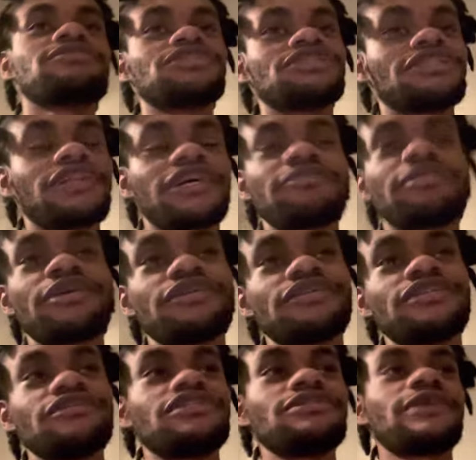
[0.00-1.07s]
which is a lot better than
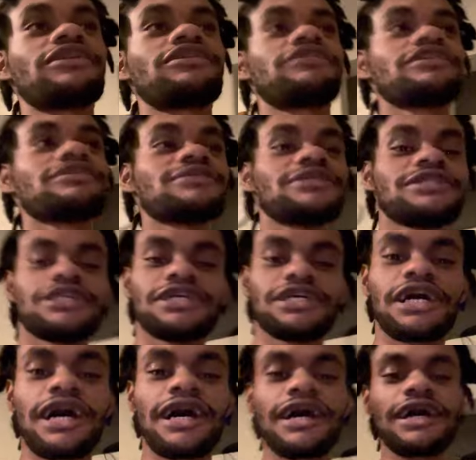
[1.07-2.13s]
the YouTube algorithm.
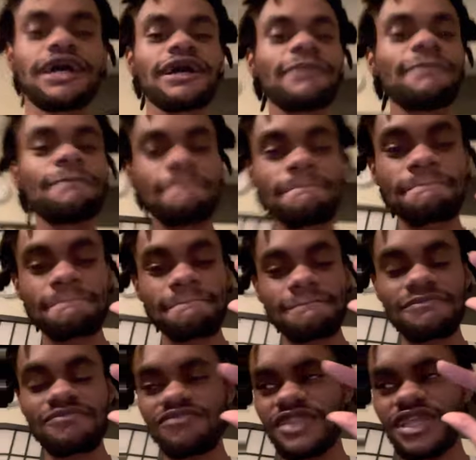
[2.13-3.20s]

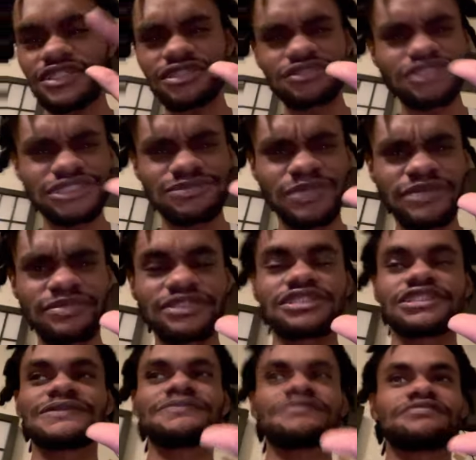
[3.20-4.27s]
So just peep
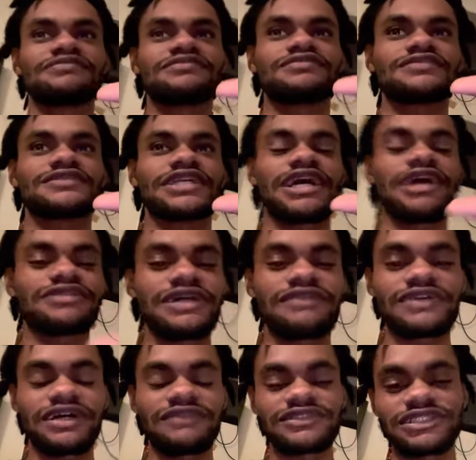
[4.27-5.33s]
this. I was having a
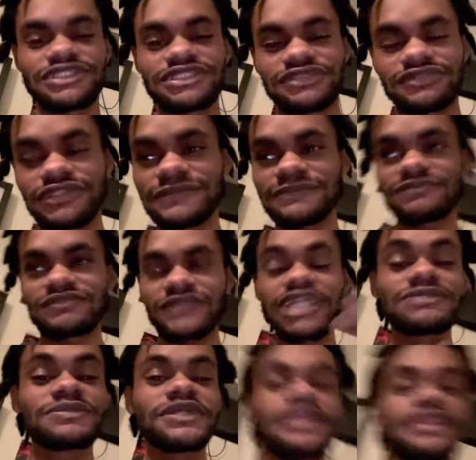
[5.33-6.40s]
conversation, right? I
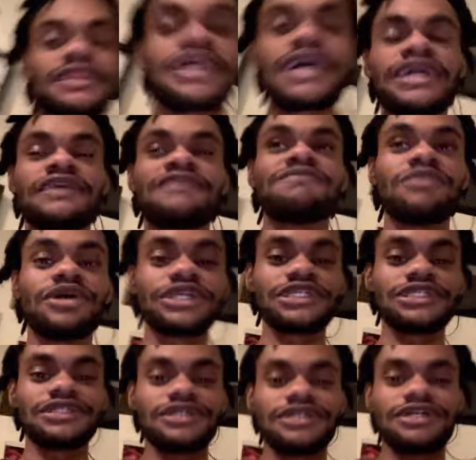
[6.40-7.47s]
spent a lot of
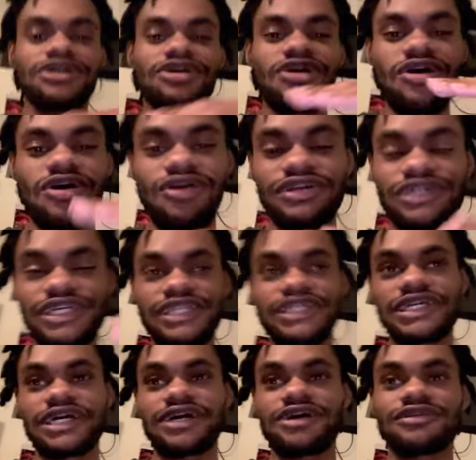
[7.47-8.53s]
money on eating
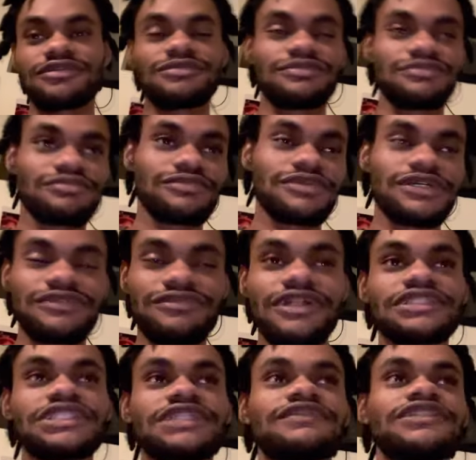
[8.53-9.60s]
out,
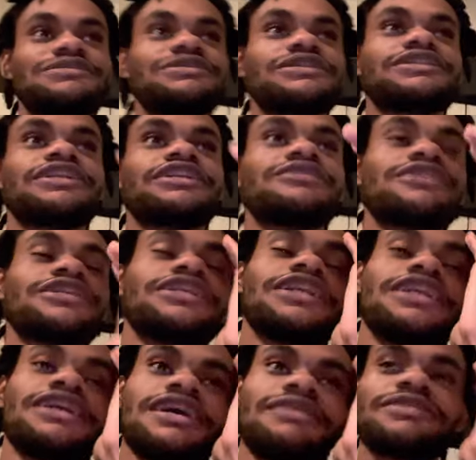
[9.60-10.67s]
relatively speaking, anyway.
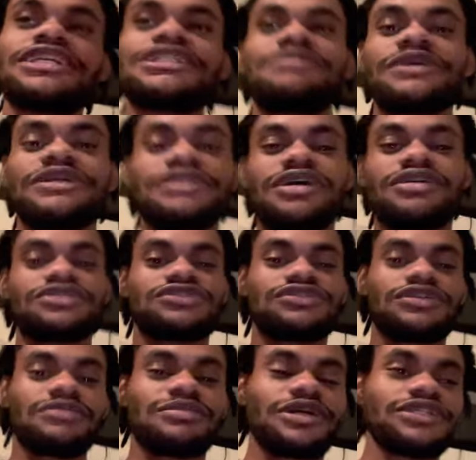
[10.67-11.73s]
I'm not spending Donald
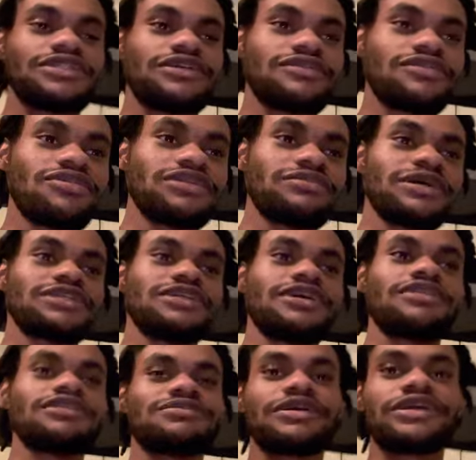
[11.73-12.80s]
Trump money, you know, going to
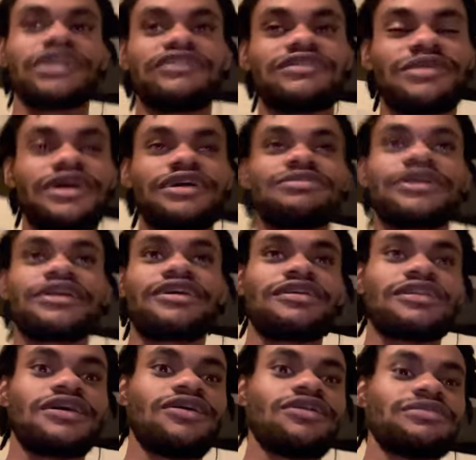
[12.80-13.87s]
McDonald's, bringing everybody up, bringing all
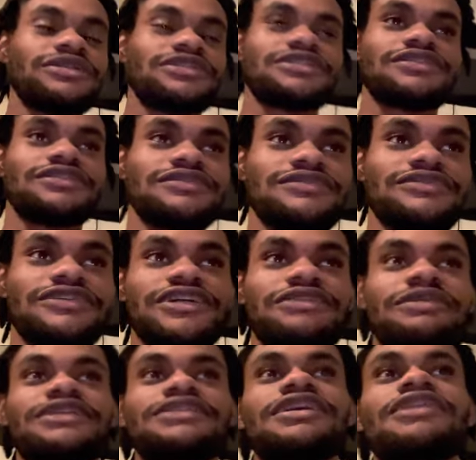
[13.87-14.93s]
the homies to fucking
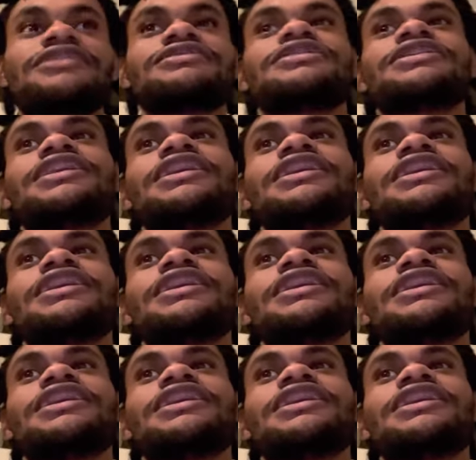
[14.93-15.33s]
McDonald's.